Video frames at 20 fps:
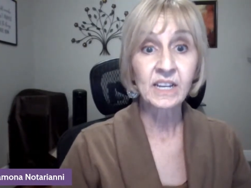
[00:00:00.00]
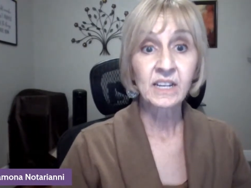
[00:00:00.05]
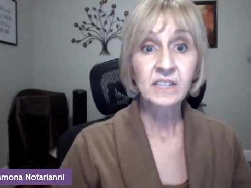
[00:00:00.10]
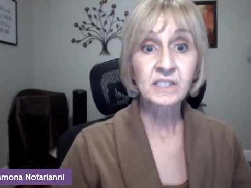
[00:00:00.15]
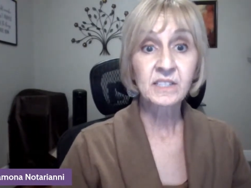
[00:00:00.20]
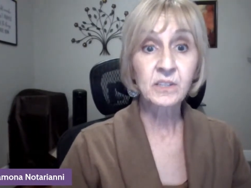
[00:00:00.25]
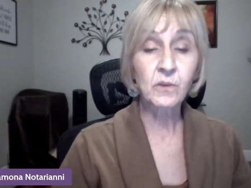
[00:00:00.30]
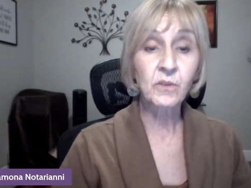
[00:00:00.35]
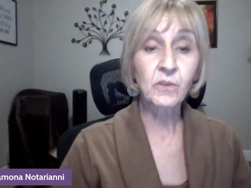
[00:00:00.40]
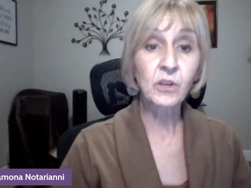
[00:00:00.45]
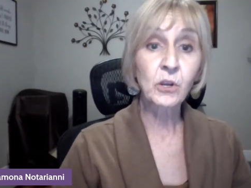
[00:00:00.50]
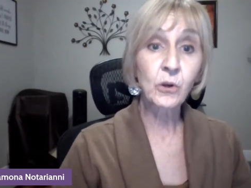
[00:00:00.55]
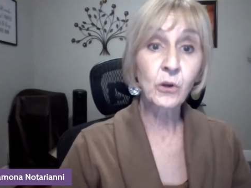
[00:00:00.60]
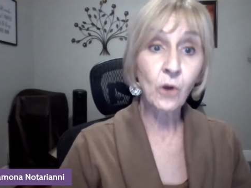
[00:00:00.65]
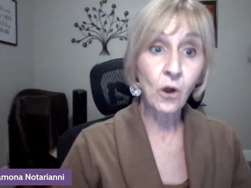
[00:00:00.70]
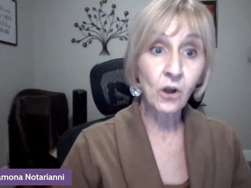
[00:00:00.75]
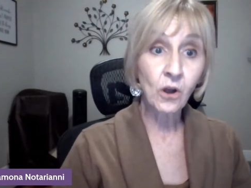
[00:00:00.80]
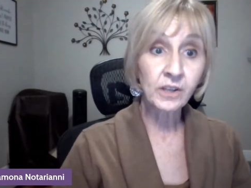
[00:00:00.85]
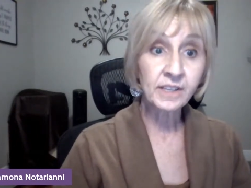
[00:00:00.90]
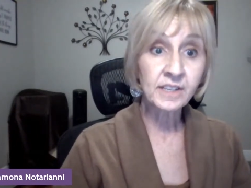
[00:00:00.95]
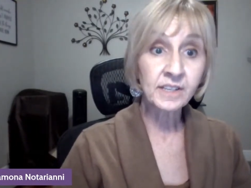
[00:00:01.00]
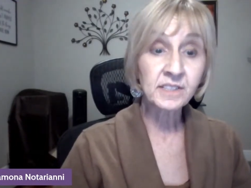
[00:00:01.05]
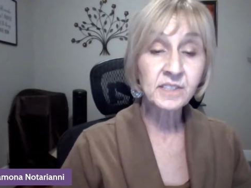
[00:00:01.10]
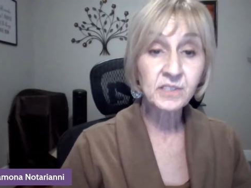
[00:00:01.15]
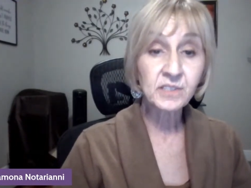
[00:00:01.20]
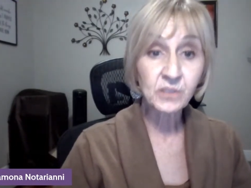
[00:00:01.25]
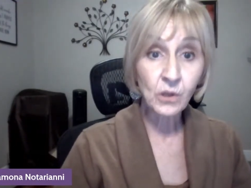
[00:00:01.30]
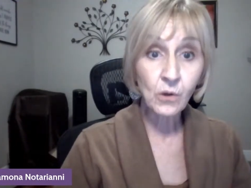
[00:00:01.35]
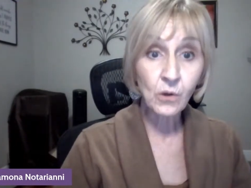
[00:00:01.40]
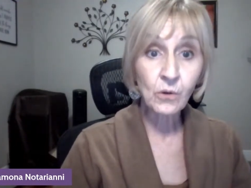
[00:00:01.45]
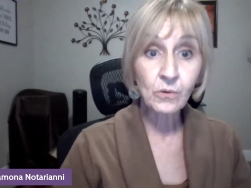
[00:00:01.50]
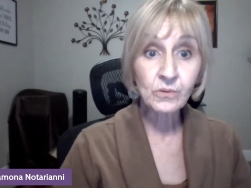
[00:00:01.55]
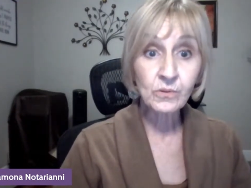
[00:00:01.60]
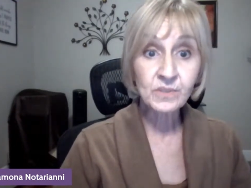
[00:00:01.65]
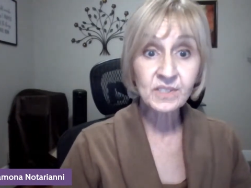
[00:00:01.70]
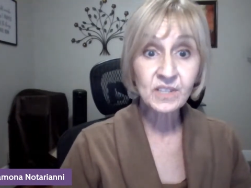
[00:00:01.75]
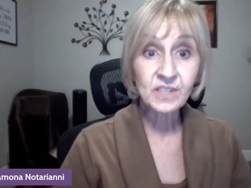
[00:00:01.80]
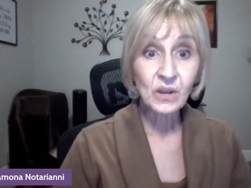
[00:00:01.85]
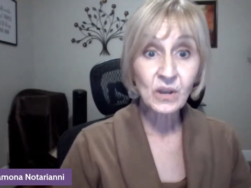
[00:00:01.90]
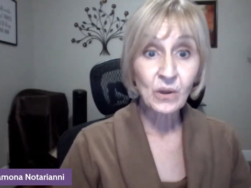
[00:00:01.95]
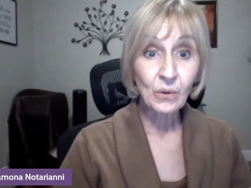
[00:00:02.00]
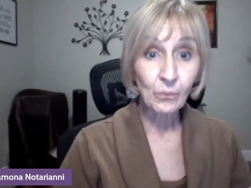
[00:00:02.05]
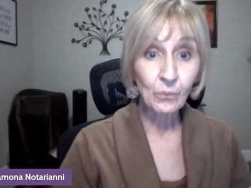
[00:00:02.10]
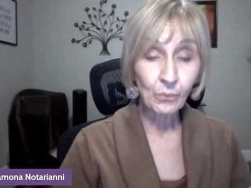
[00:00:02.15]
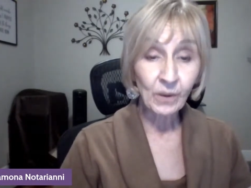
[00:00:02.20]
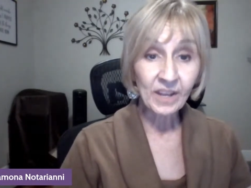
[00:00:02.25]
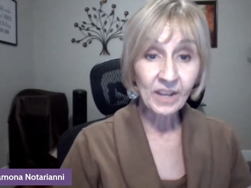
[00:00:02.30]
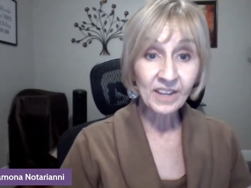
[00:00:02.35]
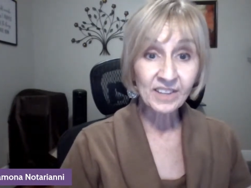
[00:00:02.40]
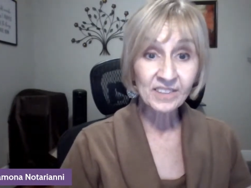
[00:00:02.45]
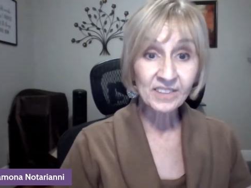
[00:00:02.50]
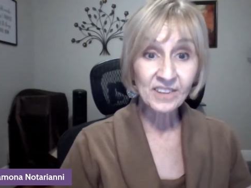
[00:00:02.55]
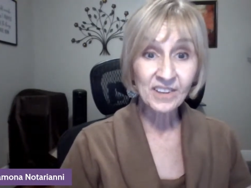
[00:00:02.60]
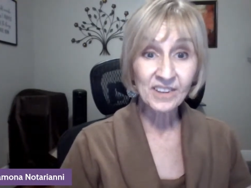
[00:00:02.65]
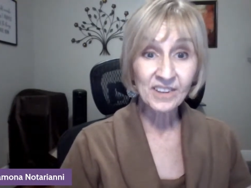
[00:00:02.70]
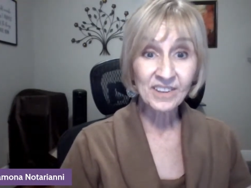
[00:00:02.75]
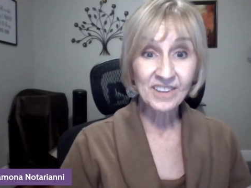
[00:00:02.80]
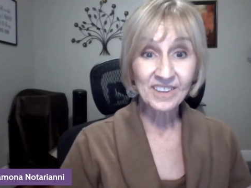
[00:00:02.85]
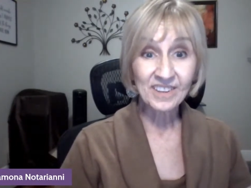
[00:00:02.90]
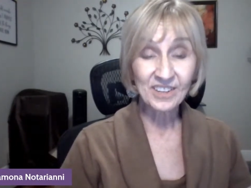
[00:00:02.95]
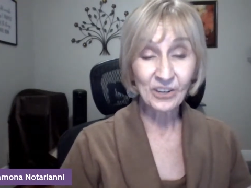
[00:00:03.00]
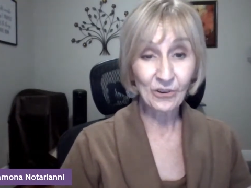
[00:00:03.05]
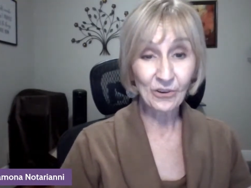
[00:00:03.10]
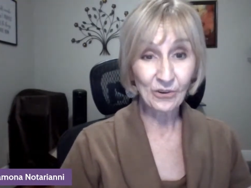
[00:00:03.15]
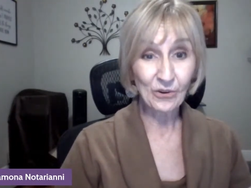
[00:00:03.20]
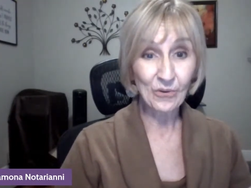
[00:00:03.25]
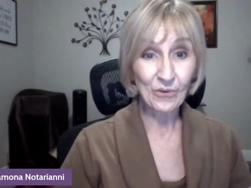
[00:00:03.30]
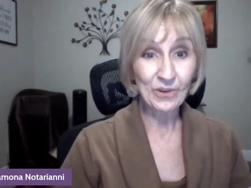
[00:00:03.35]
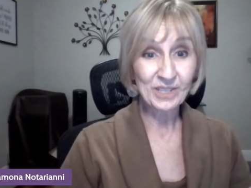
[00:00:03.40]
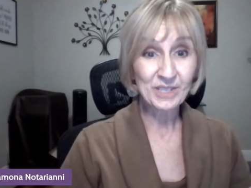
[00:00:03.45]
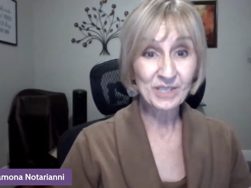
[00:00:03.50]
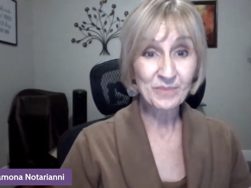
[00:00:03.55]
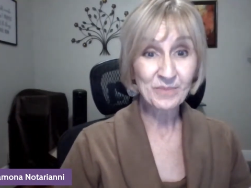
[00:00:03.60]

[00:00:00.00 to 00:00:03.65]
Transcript: so that your audience knows when you're going to